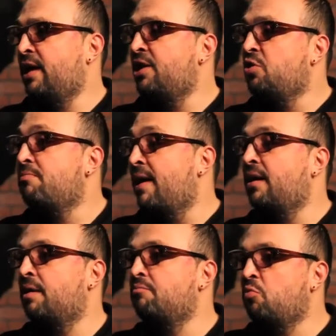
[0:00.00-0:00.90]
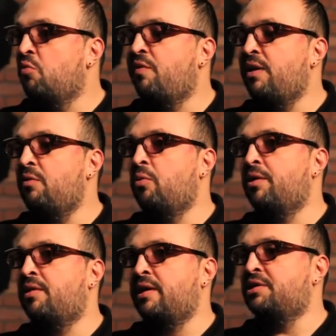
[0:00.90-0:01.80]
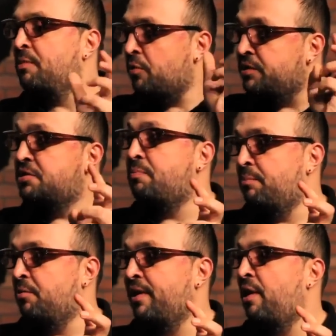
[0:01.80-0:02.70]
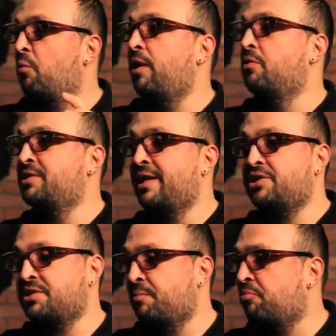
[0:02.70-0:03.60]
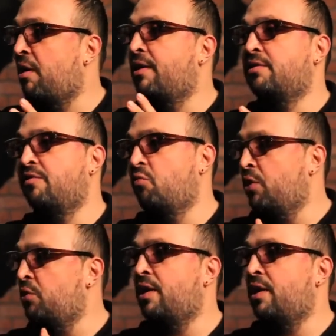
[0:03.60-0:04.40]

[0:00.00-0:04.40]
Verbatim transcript: Can you make a movie with experienced people that way, or is that just a product of where you